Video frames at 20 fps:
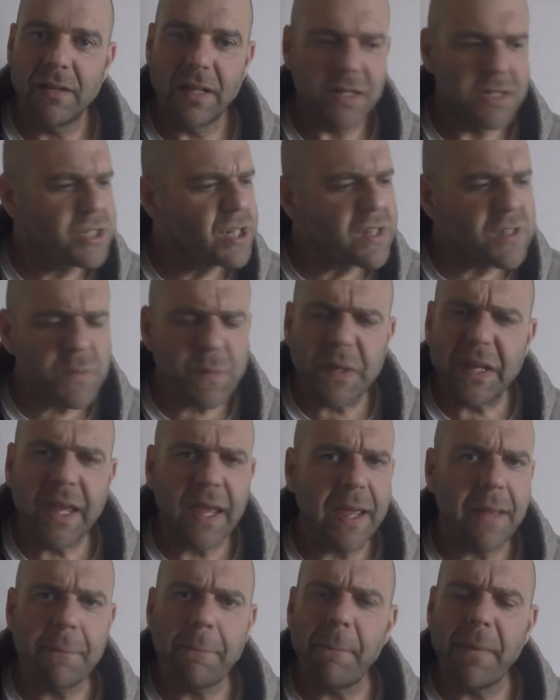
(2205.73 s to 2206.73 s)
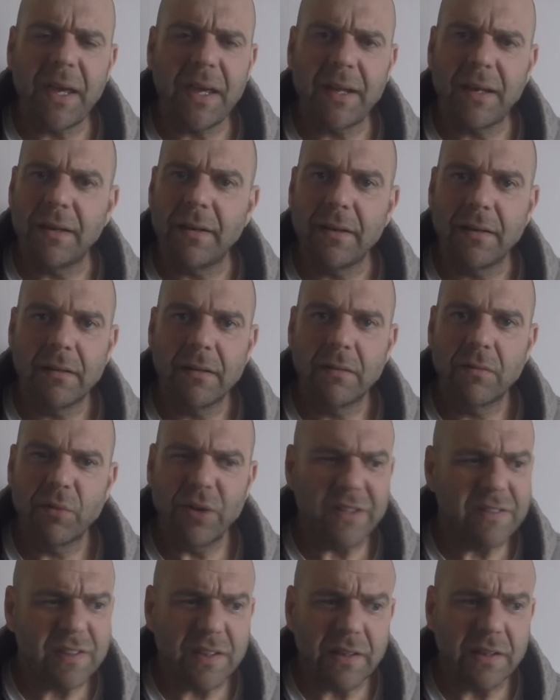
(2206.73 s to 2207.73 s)
They just became men
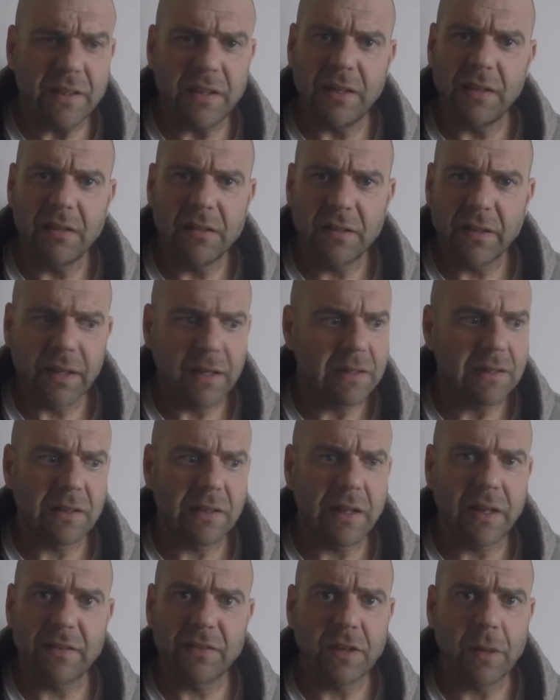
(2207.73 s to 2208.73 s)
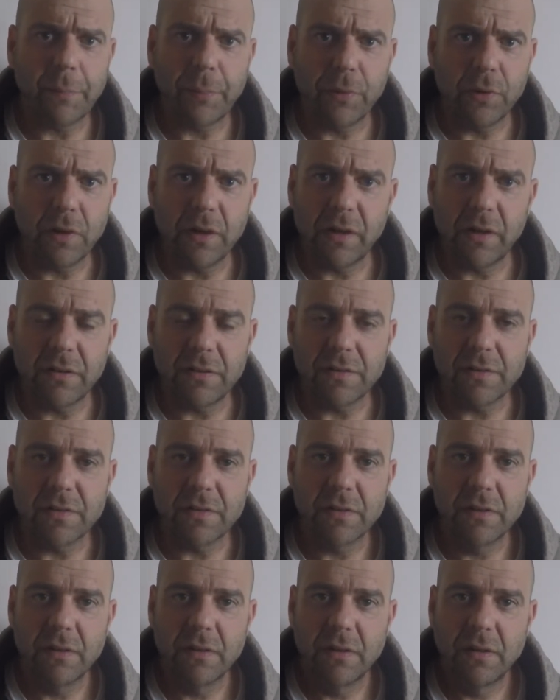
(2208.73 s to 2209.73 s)
recently, like in the last couple of
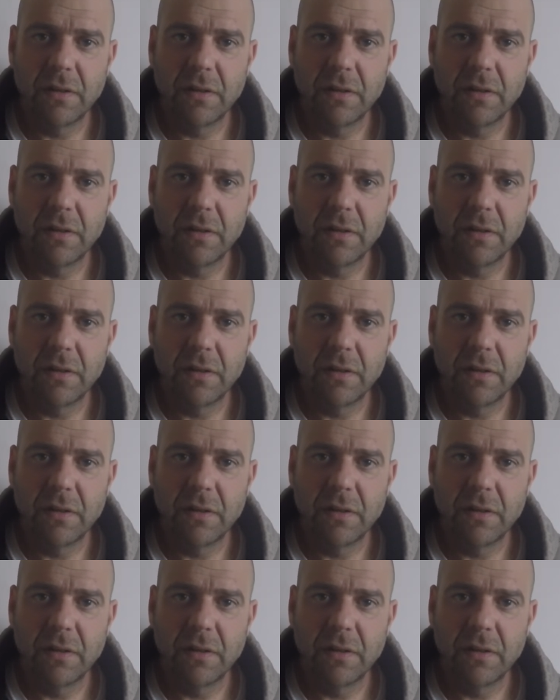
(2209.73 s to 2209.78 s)
years.